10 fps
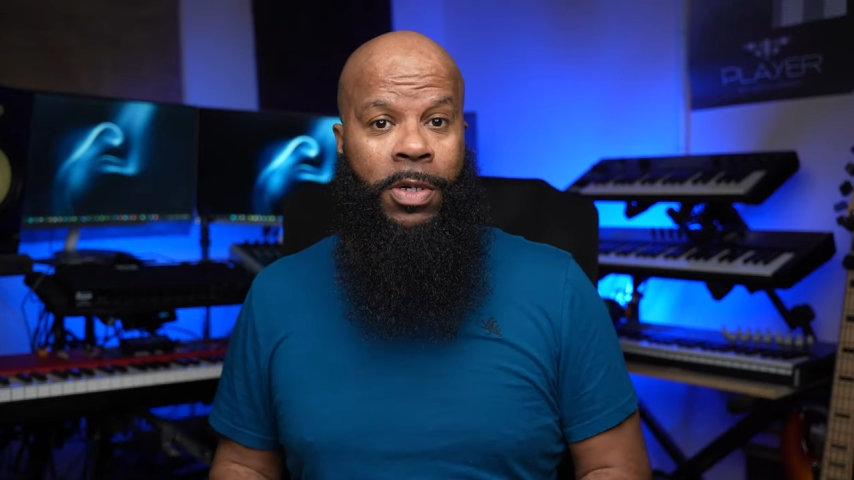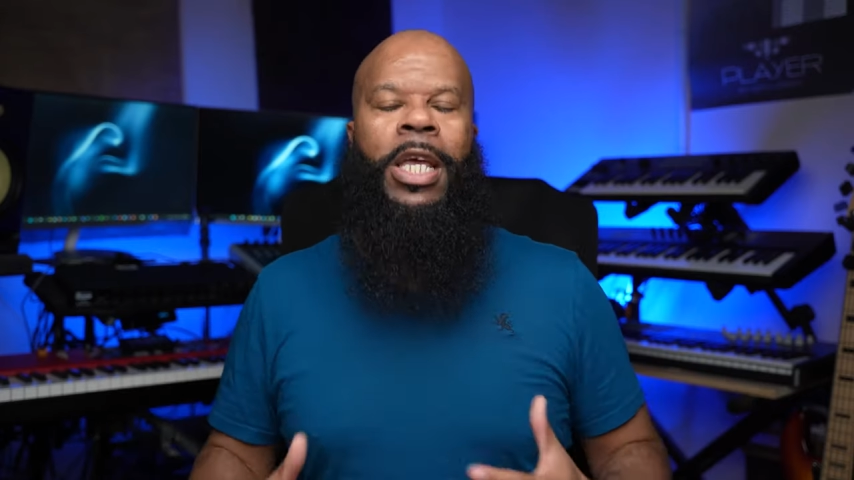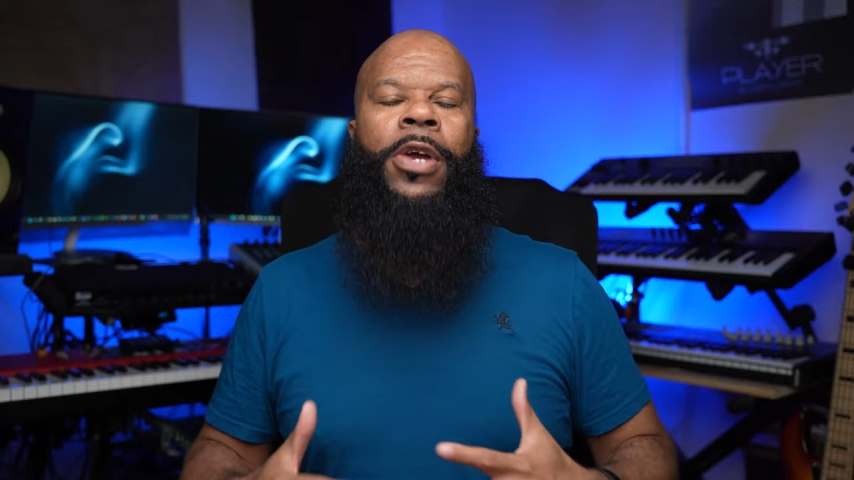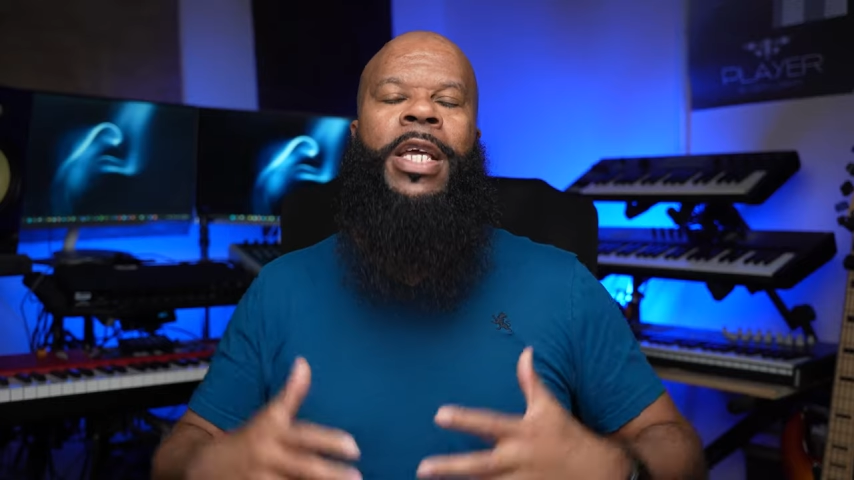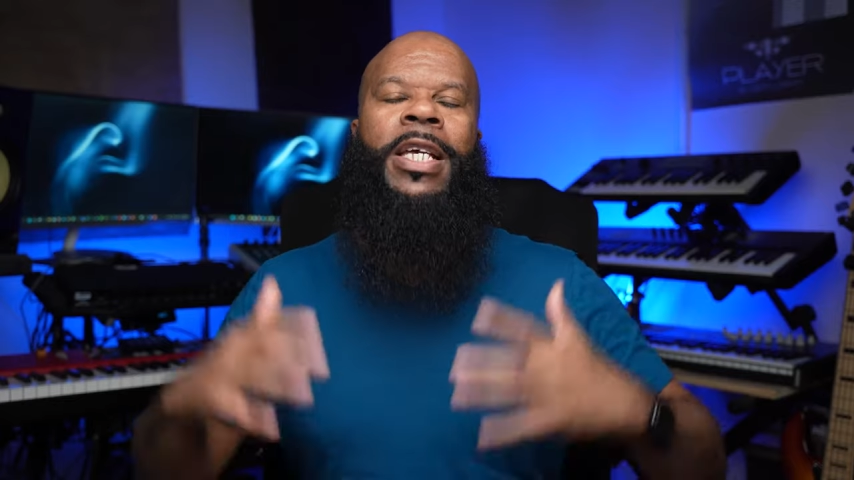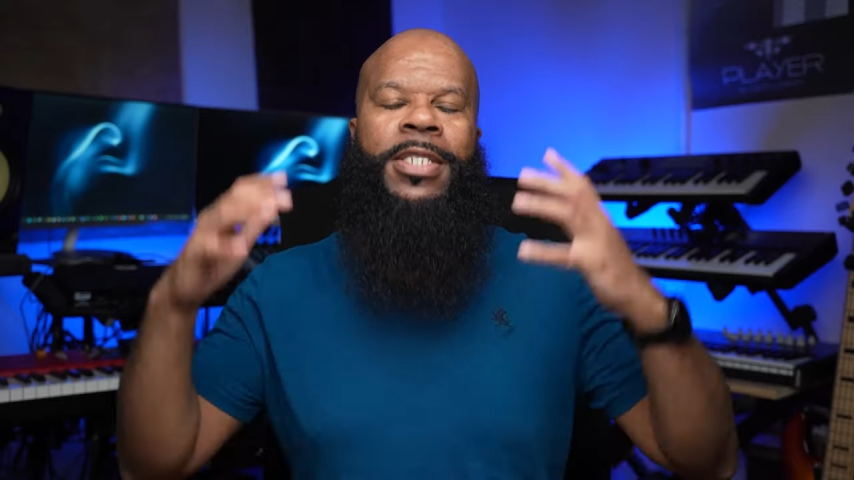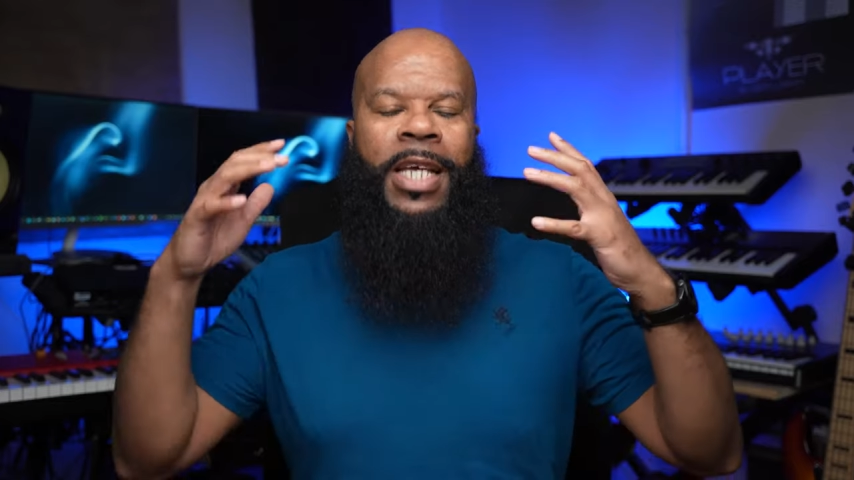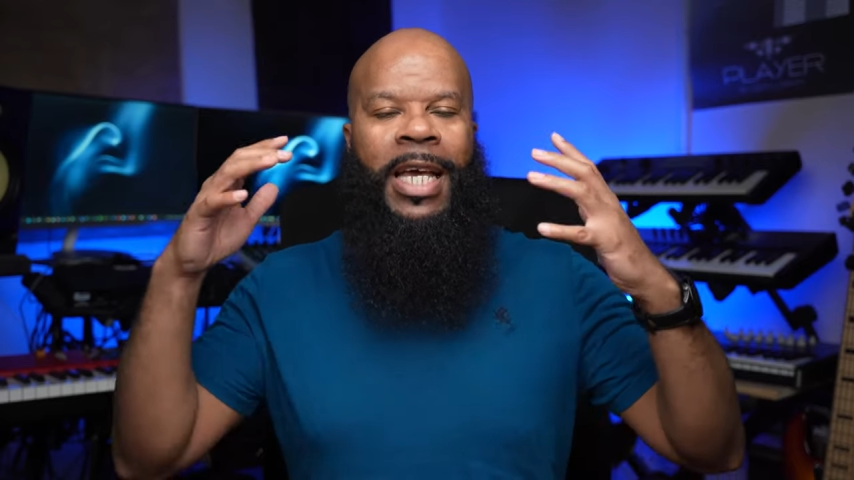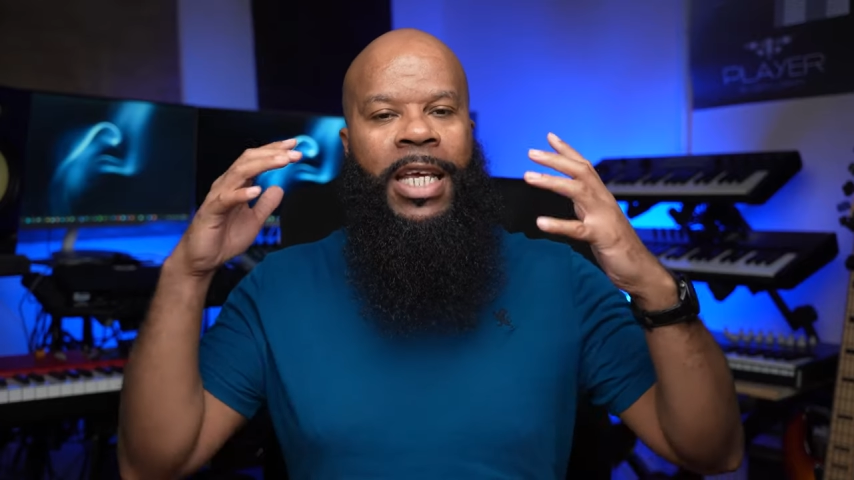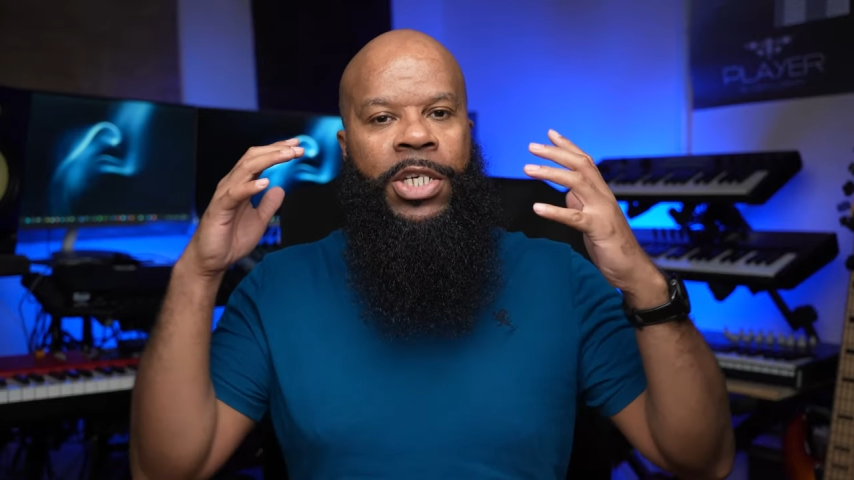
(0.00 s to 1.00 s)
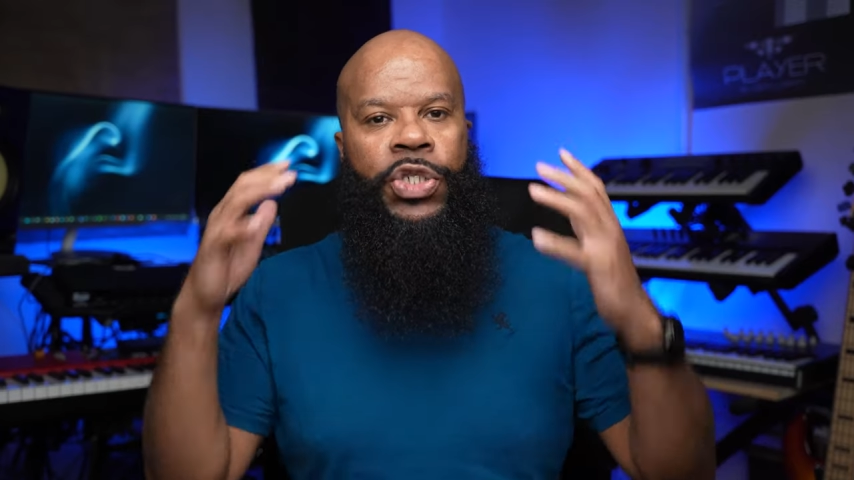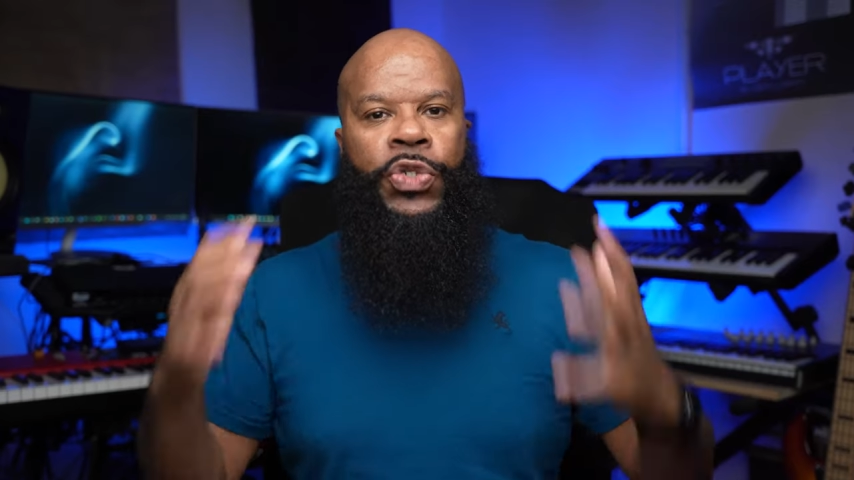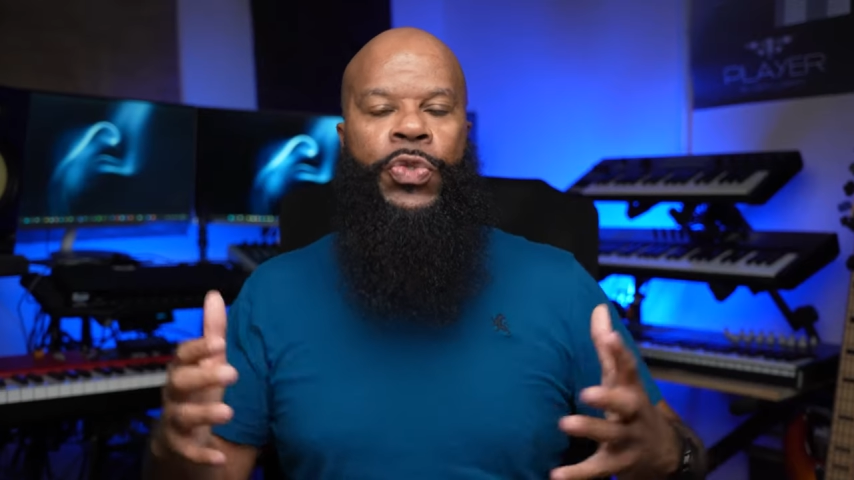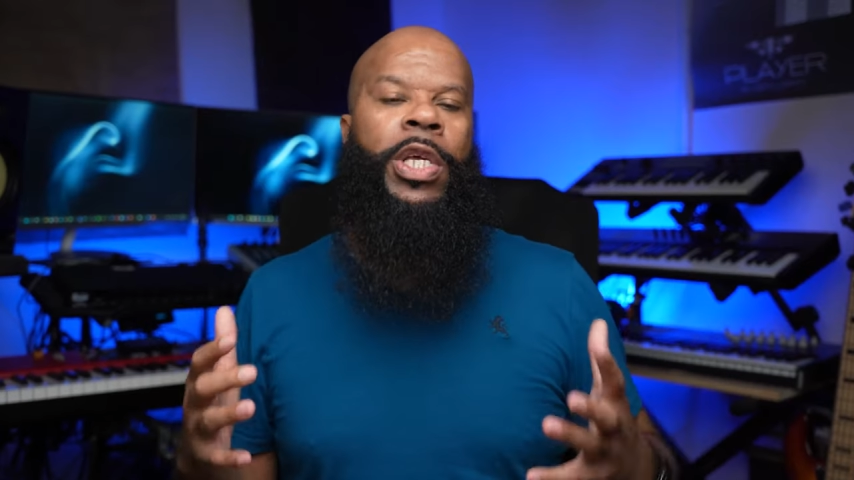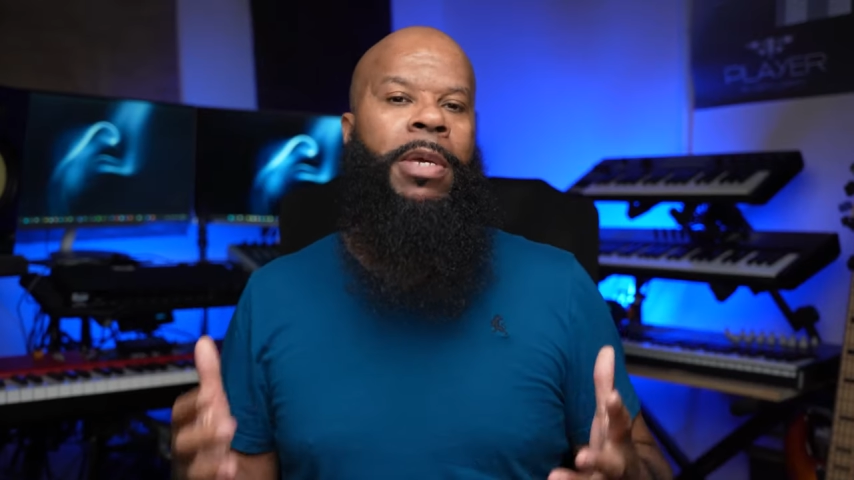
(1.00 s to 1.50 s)
There is an
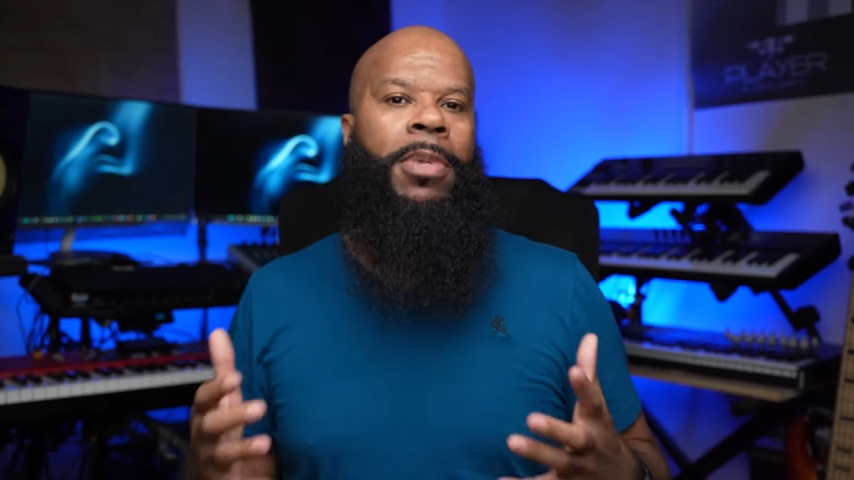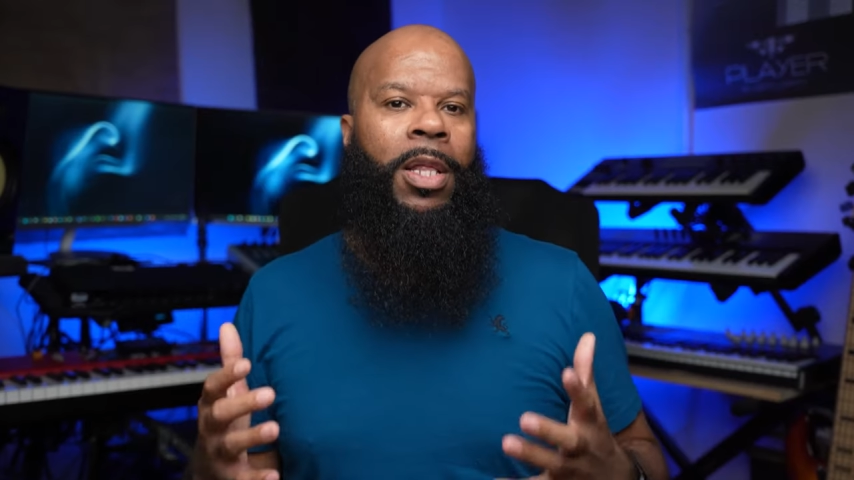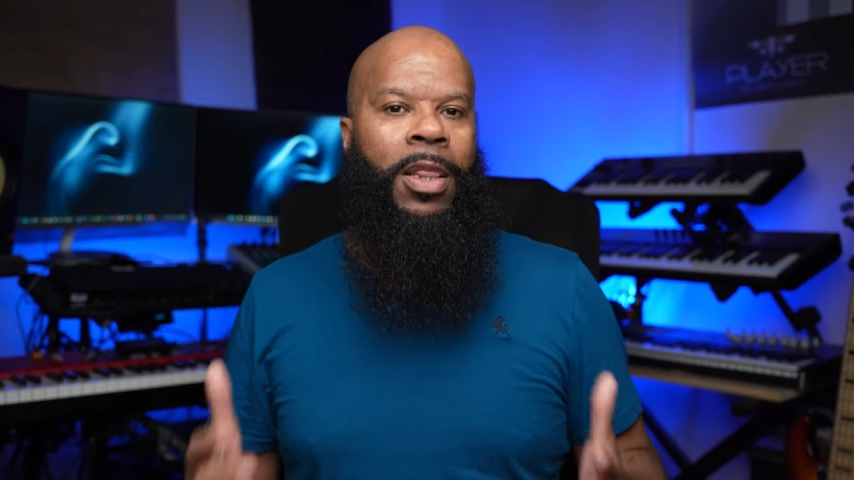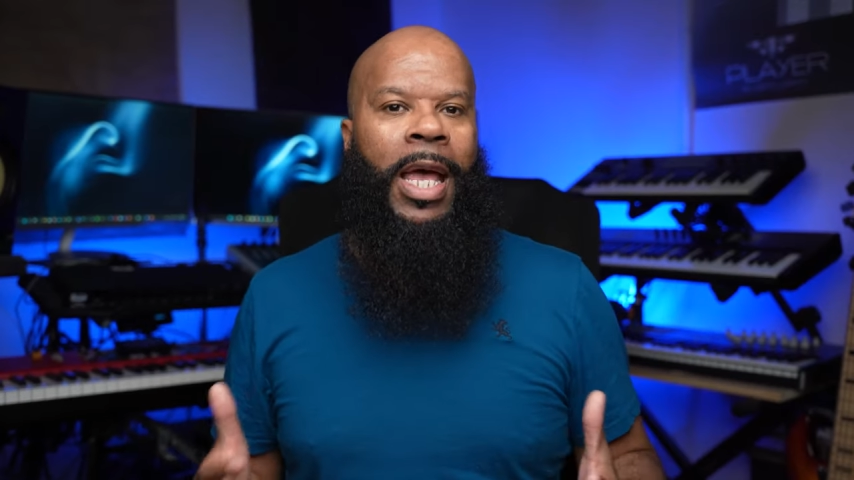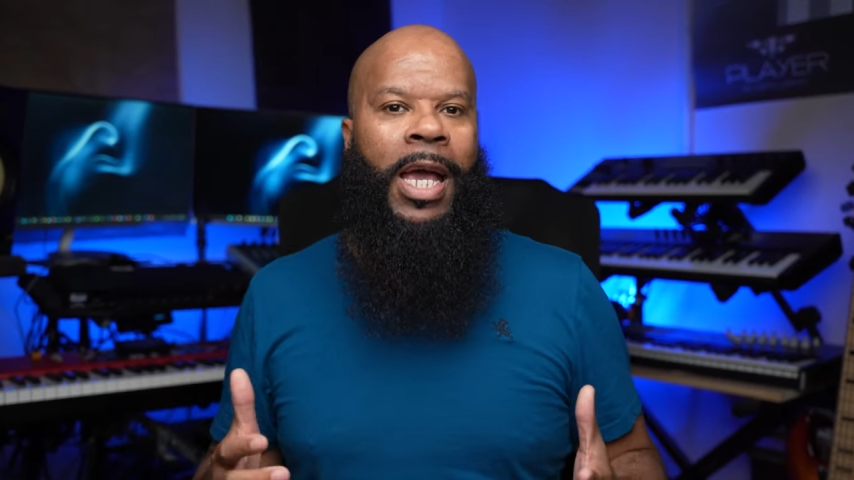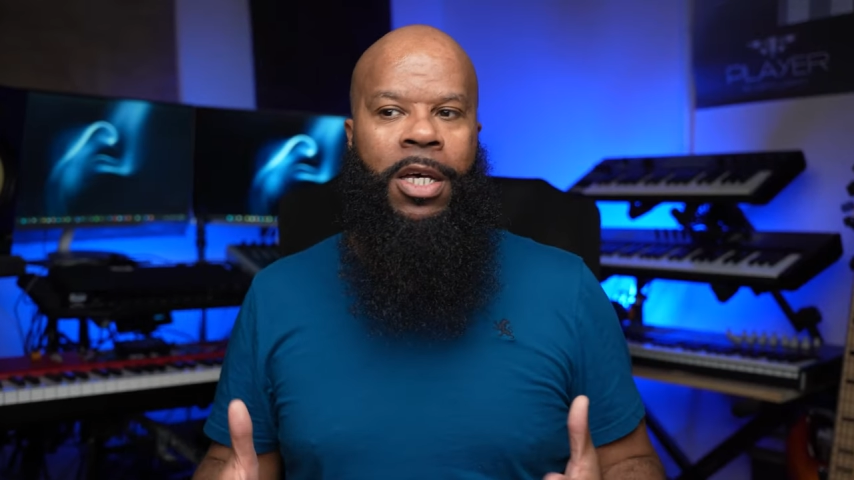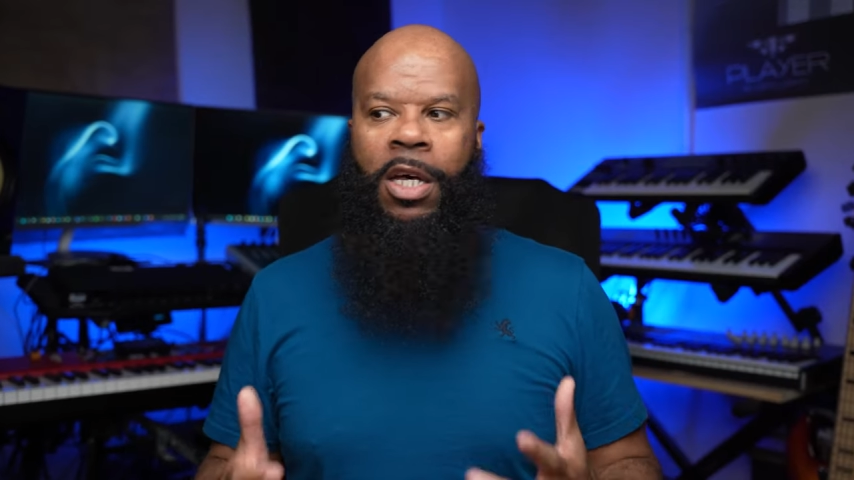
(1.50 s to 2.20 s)
extreme lack